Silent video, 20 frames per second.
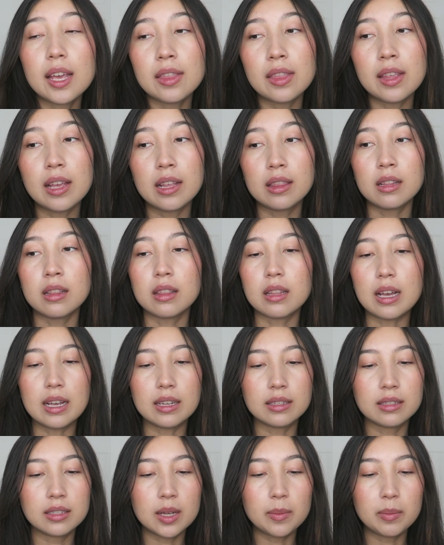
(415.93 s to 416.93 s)
And then the
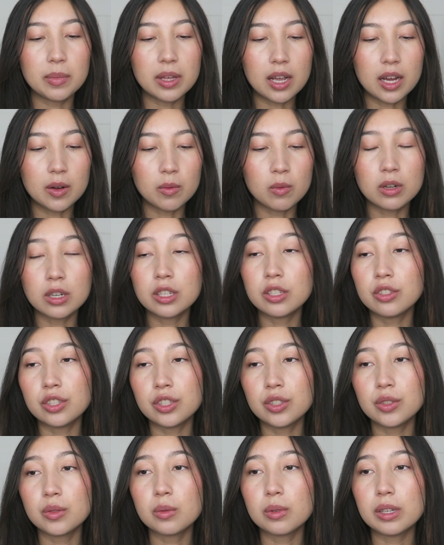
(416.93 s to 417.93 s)
last step that I want to
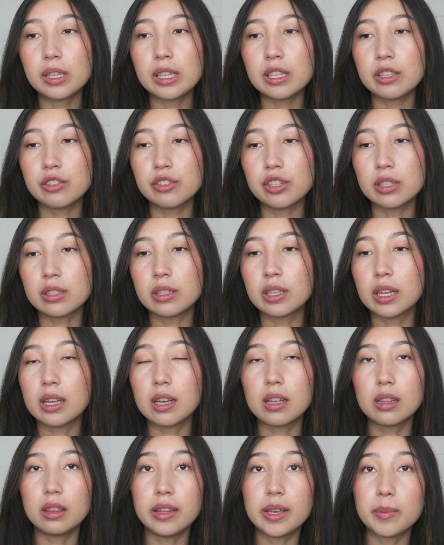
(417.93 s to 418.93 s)
do is just
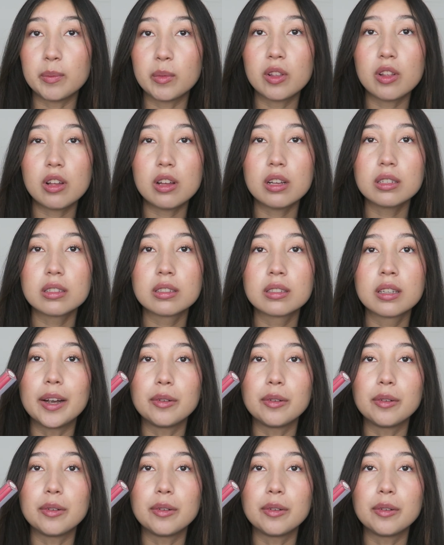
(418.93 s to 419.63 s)
like a lip gloss.